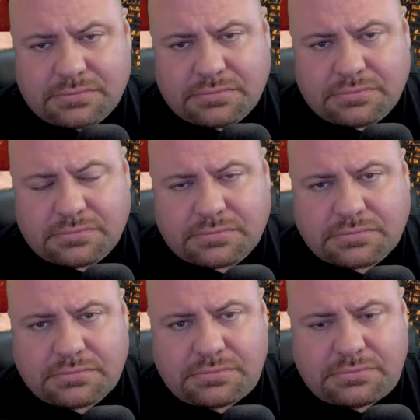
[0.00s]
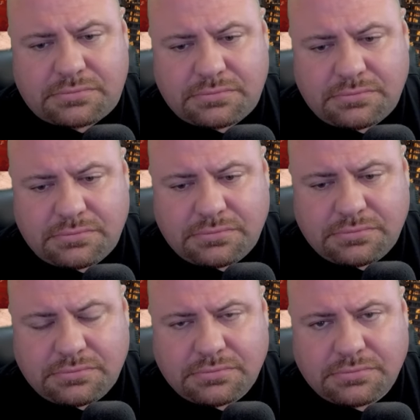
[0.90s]

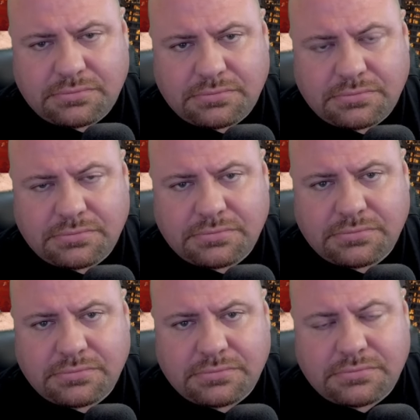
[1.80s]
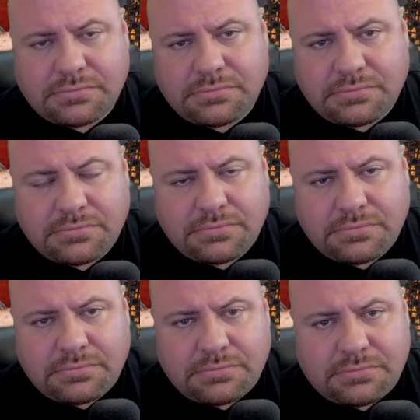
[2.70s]

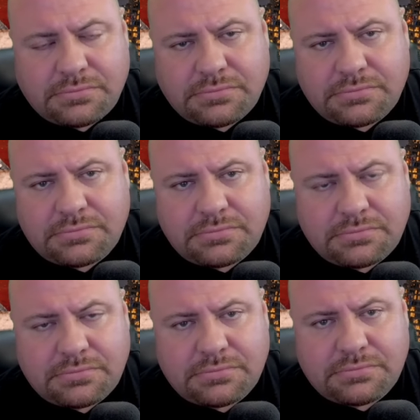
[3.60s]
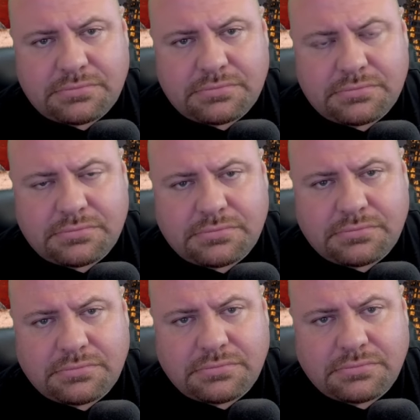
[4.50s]

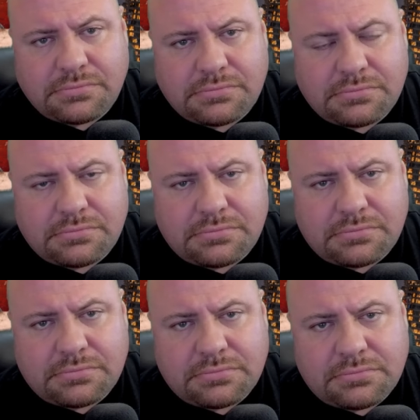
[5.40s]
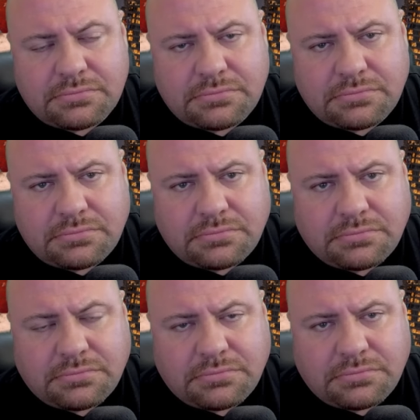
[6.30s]

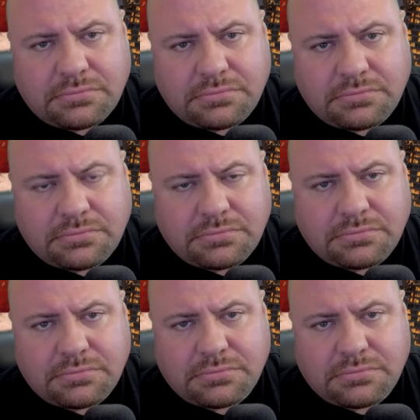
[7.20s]
This person isn't speaking.